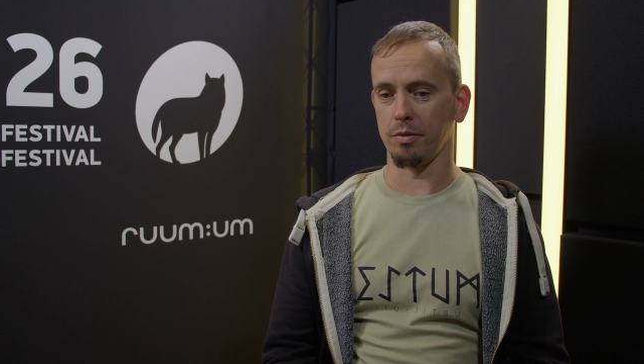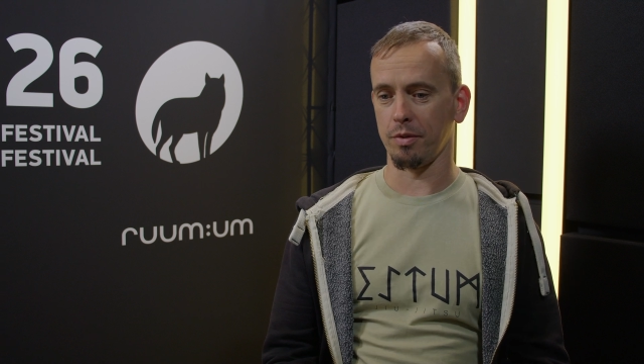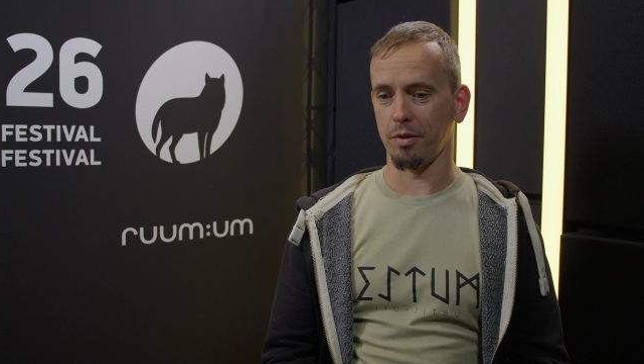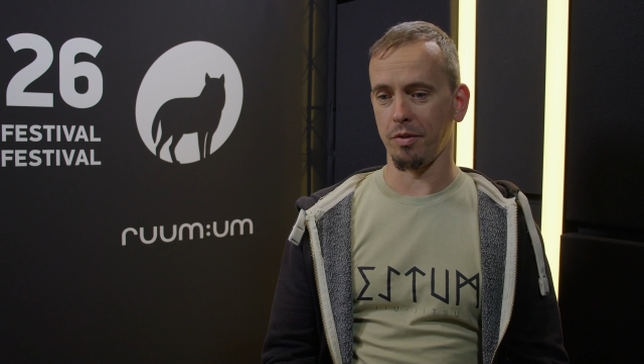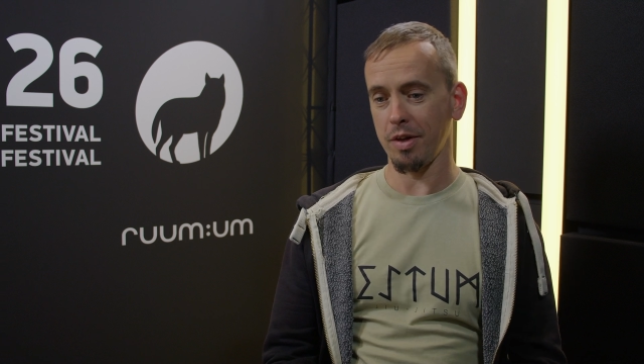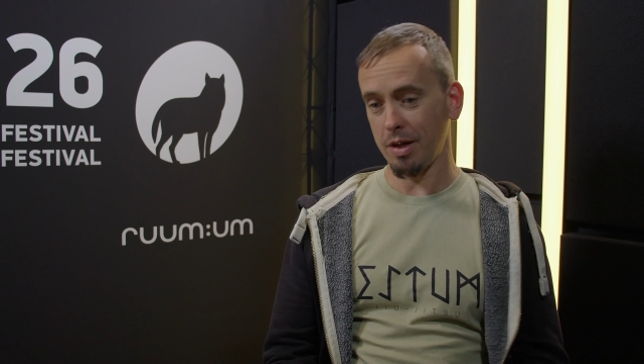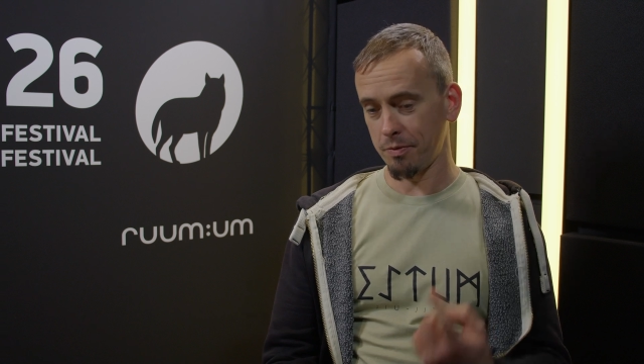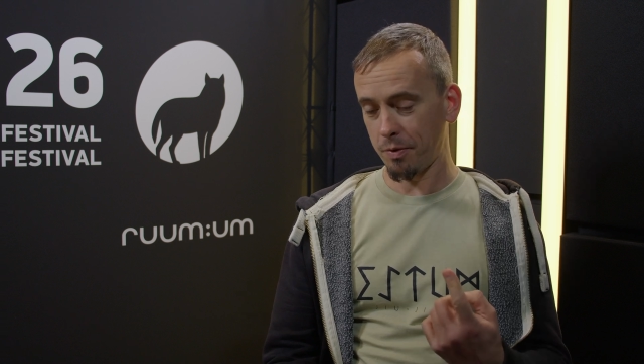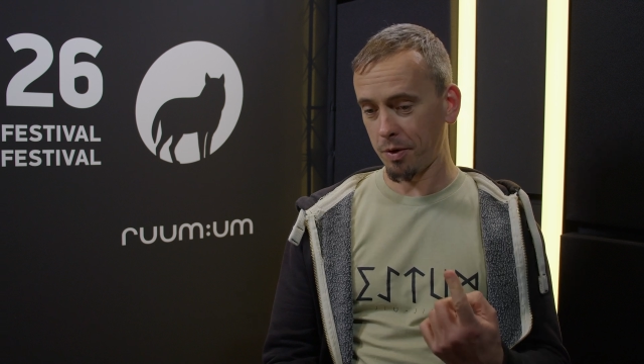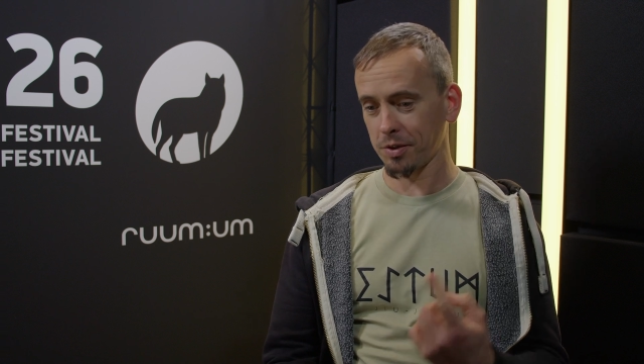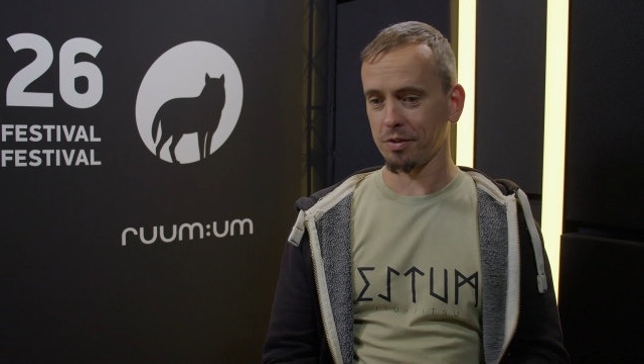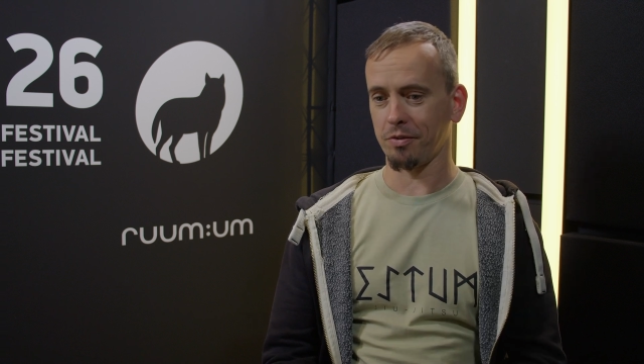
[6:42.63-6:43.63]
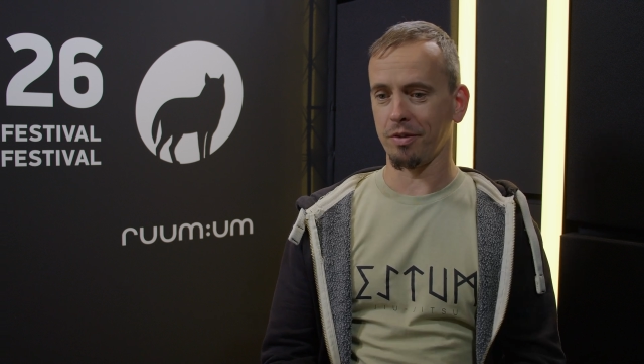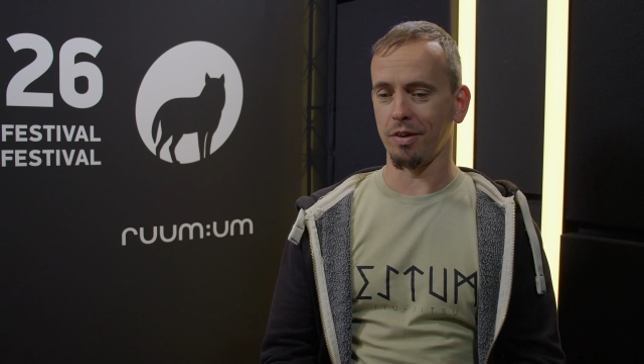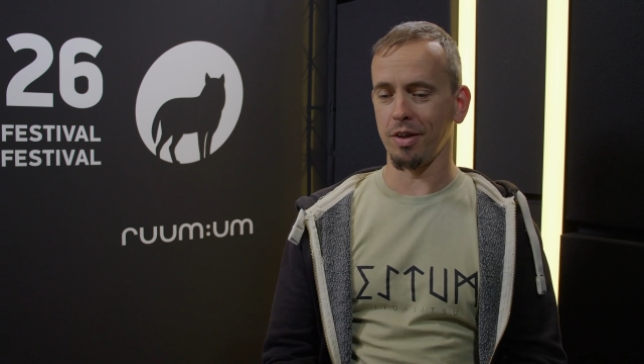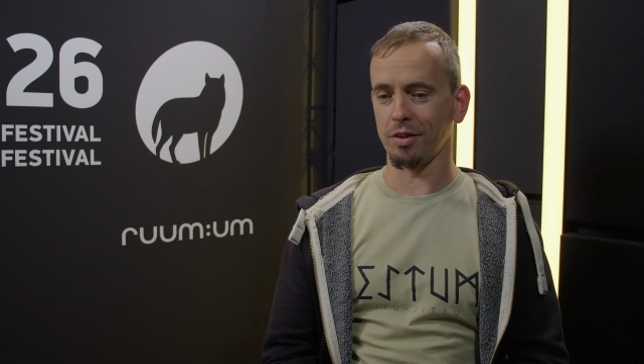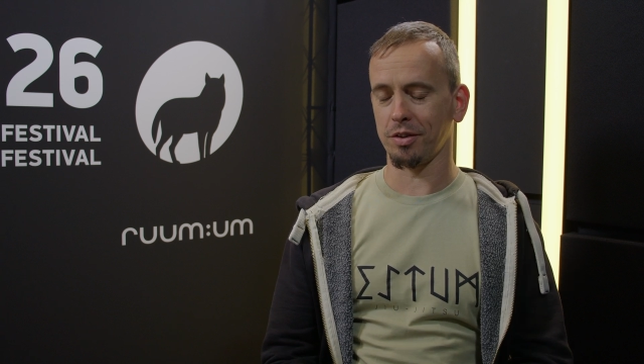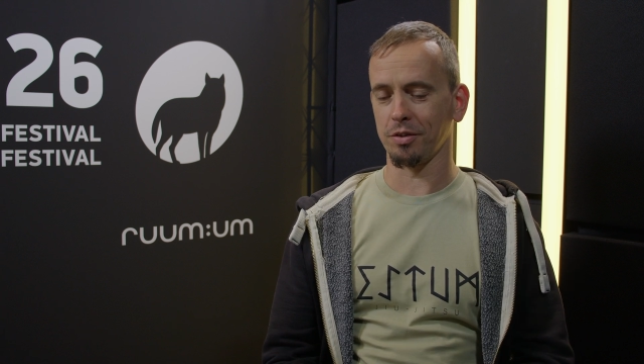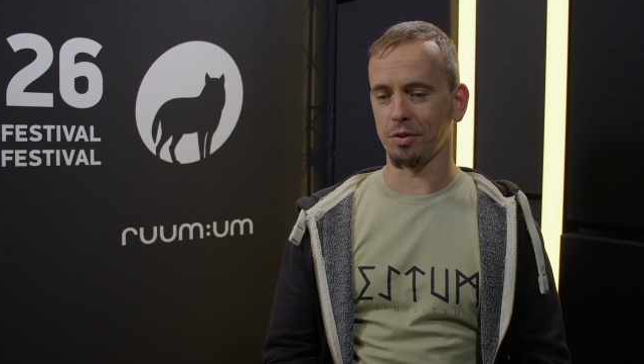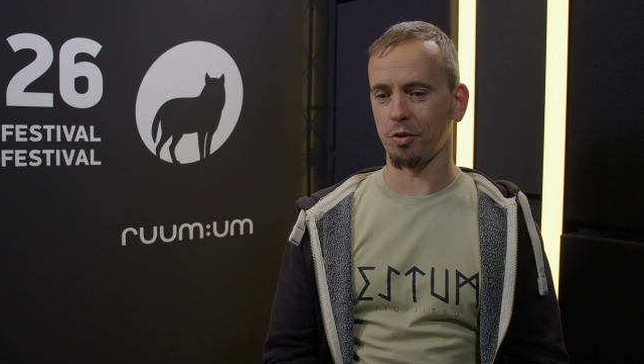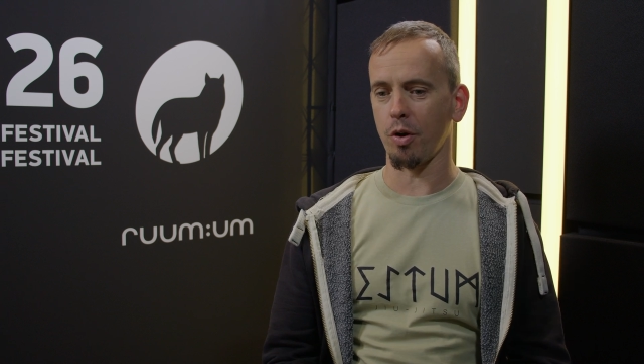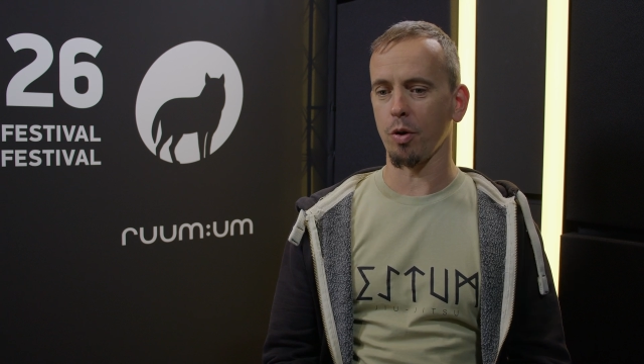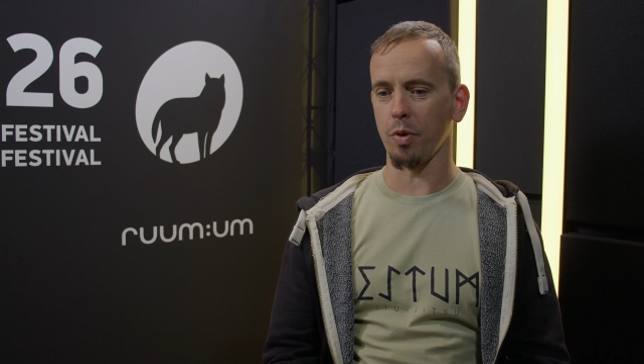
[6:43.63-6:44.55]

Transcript: the really first really strong